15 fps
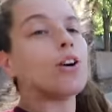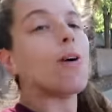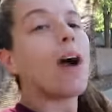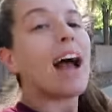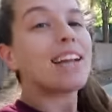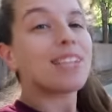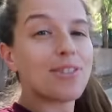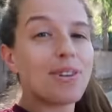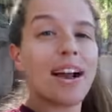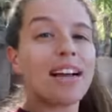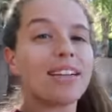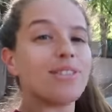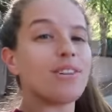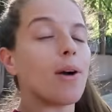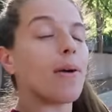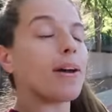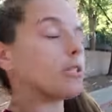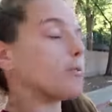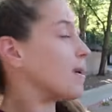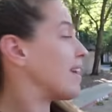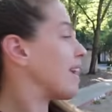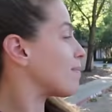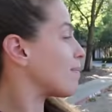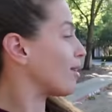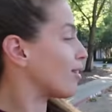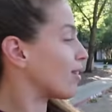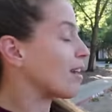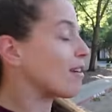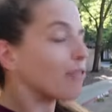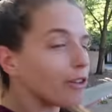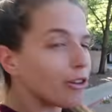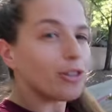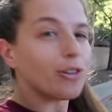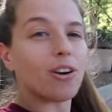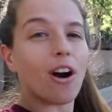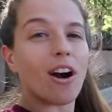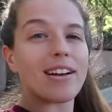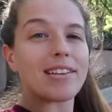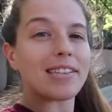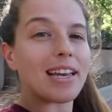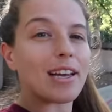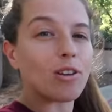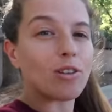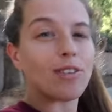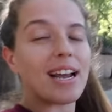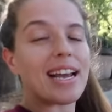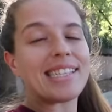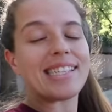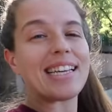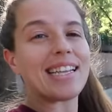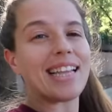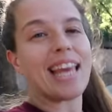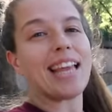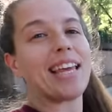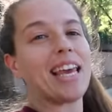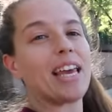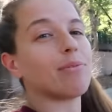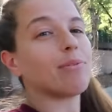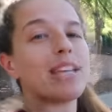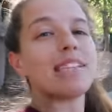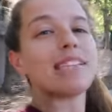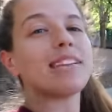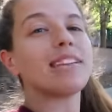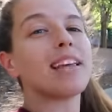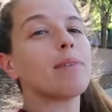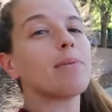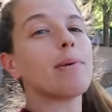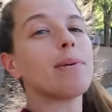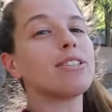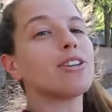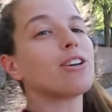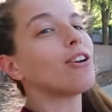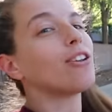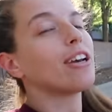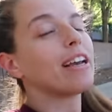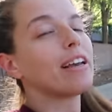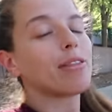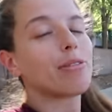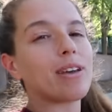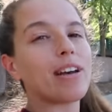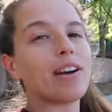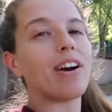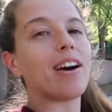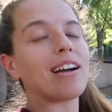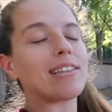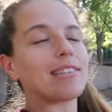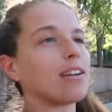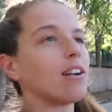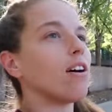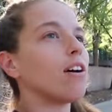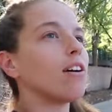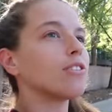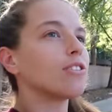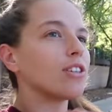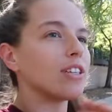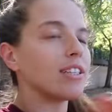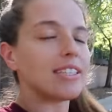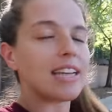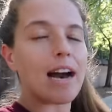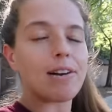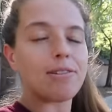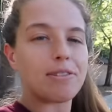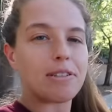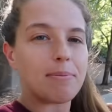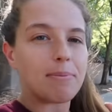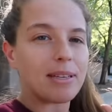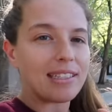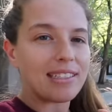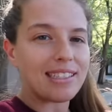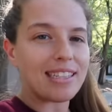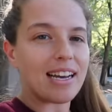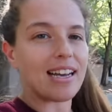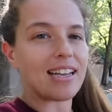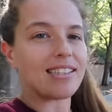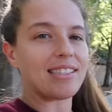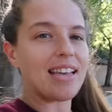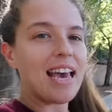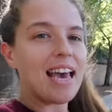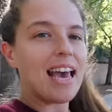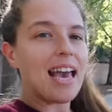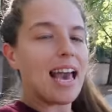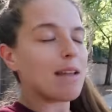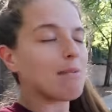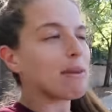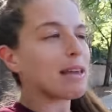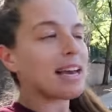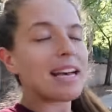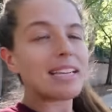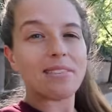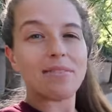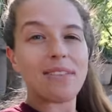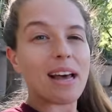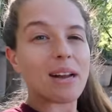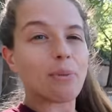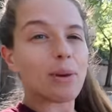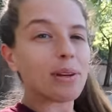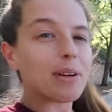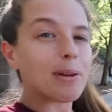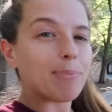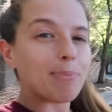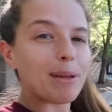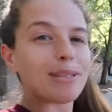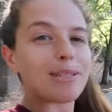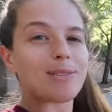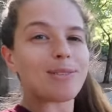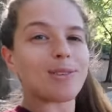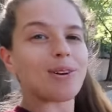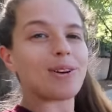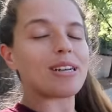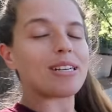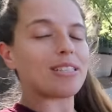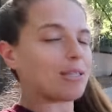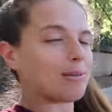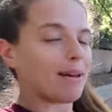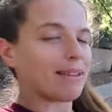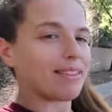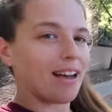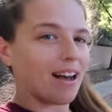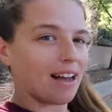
if I'm still actively growing my car sharing fleet, and the answer is yes. In fact, I just bought my 19th car recently and plan to buy between two and four more cars between now and the end of the year.